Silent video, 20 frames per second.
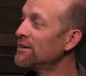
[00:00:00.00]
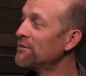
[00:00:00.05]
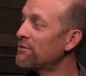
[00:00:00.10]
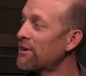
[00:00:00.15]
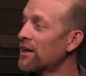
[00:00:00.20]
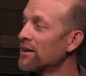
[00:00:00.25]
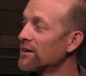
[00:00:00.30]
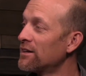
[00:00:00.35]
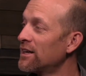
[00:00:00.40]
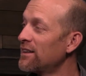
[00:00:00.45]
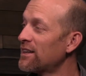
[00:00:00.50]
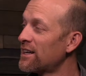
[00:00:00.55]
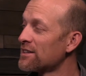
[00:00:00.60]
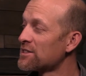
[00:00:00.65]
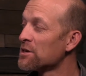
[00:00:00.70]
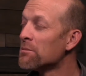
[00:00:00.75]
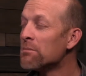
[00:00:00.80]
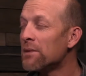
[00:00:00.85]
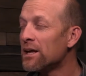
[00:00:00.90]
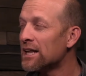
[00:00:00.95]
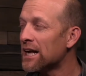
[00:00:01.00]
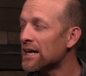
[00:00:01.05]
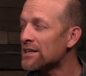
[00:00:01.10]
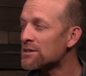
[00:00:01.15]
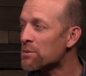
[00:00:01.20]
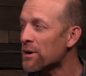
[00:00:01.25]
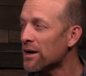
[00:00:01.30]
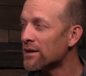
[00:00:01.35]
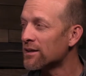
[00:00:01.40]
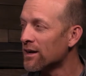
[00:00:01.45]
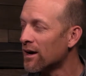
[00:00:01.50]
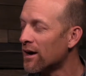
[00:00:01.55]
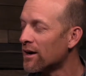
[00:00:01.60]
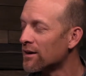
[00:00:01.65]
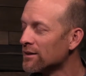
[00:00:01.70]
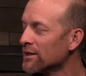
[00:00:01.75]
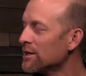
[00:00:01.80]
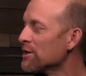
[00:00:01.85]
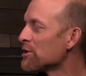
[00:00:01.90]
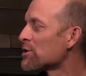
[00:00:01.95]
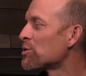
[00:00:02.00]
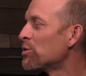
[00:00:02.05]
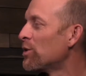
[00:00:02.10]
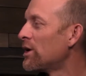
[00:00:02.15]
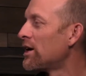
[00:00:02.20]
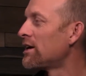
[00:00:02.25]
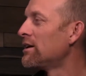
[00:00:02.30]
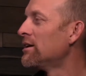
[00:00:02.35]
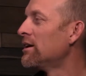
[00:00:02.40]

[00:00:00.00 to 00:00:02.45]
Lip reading: And that, to me, that's probably the ugliest one.